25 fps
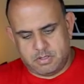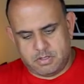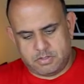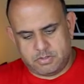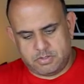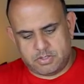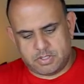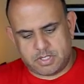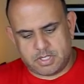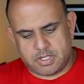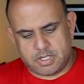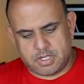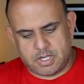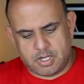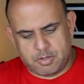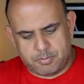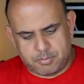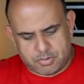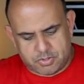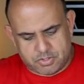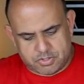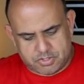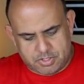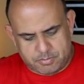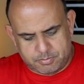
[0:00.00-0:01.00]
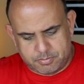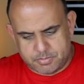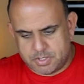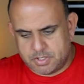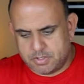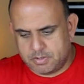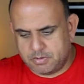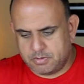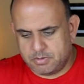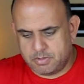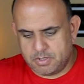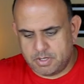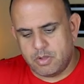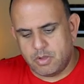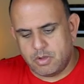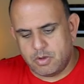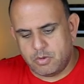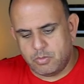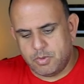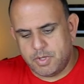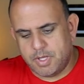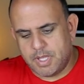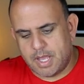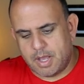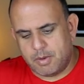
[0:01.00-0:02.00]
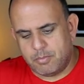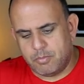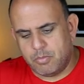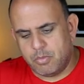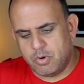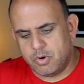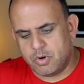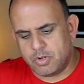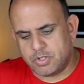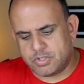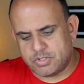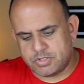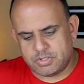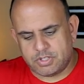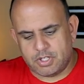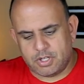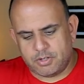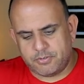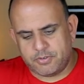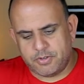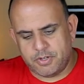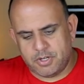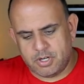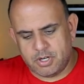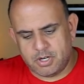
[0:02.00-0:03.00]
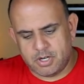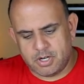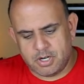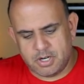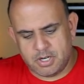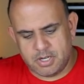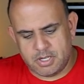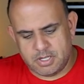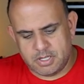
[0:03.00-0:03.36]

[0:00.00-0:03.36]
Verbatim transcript: It's a cup or something. We got more stuff here.